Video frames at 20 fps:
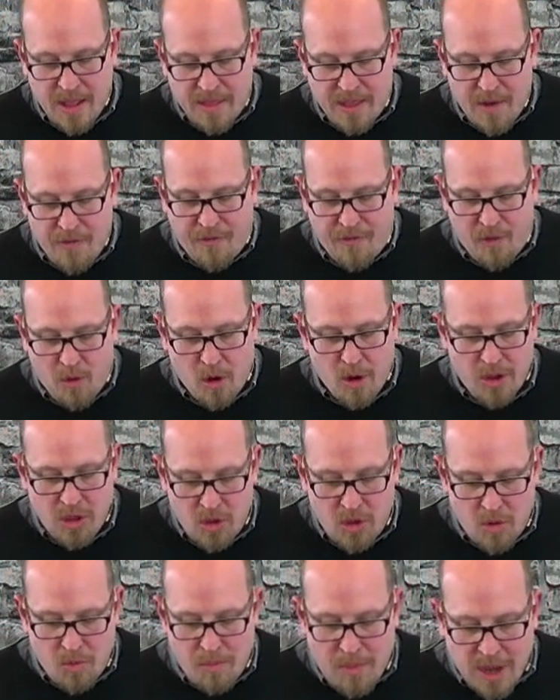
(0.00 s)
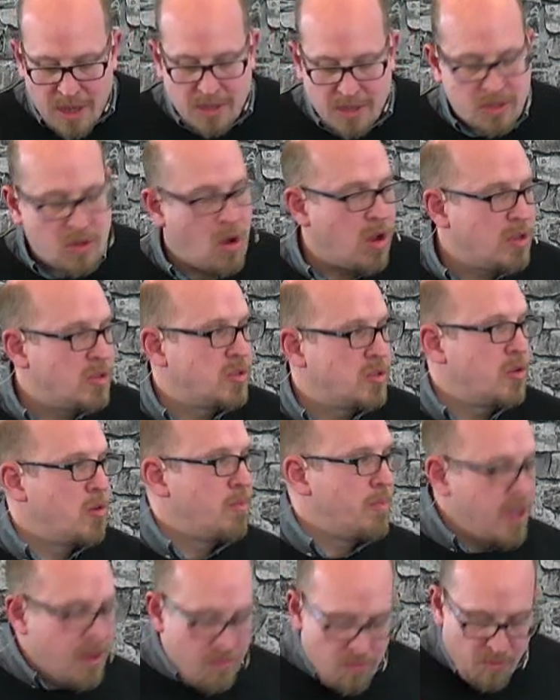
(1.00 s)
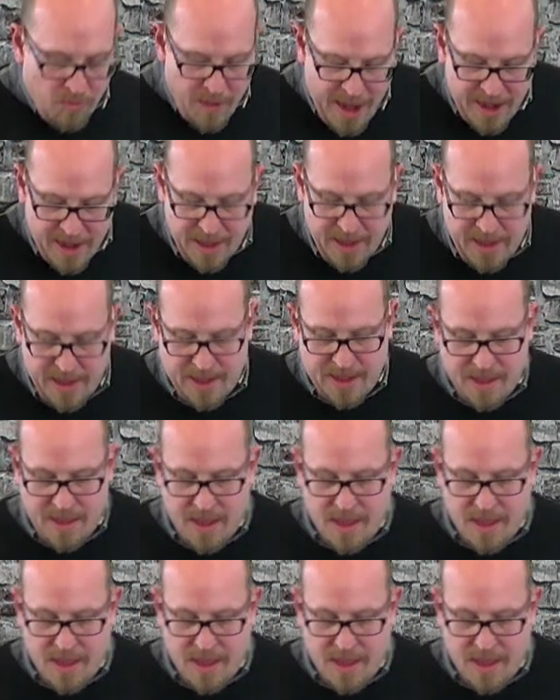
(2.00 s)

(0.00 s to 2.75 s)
Therefore, you must also be ready,